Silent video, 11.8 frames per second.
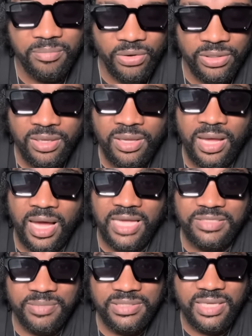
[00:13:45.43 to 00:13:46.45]
But
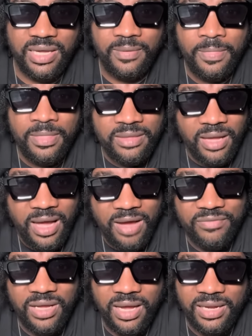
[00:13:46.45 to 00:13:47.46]
as me say, you
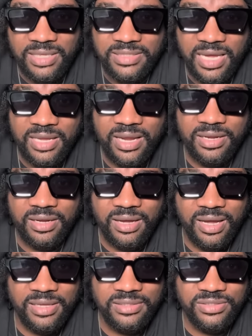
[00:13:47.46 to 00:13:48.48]
have the other side of the
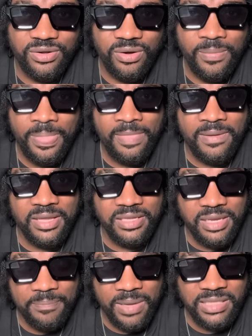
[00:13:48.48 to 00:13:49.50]
coin, so
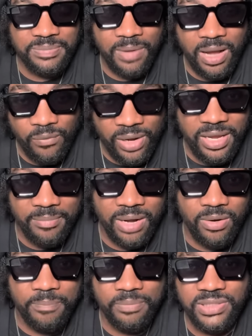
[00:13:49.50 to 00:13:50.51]
it depends upon where them are
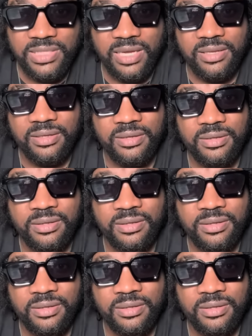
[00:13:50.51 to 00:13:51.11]
going to present